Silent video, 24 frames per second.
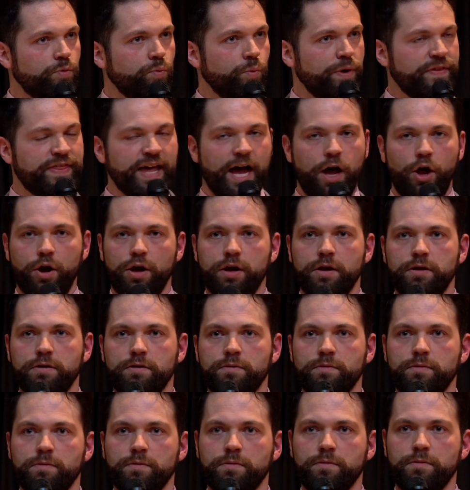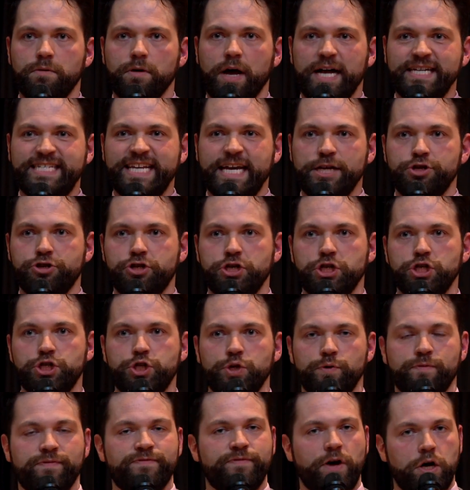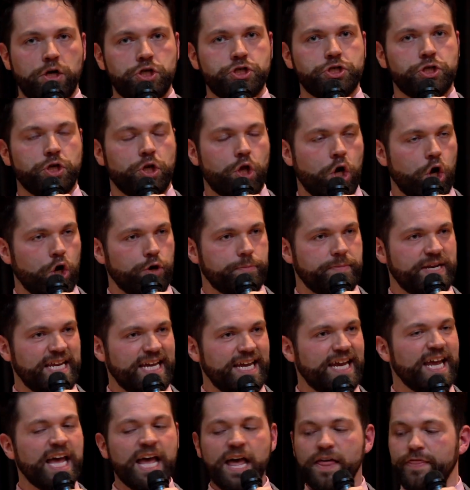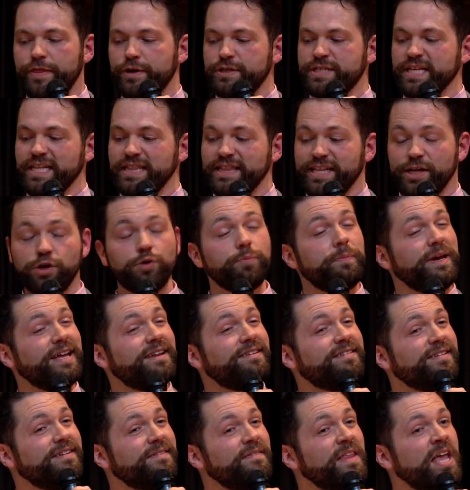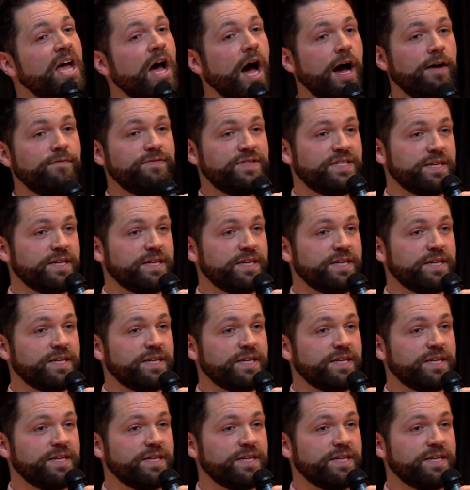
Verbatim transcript: without attention to functional harmony. There's a little bit of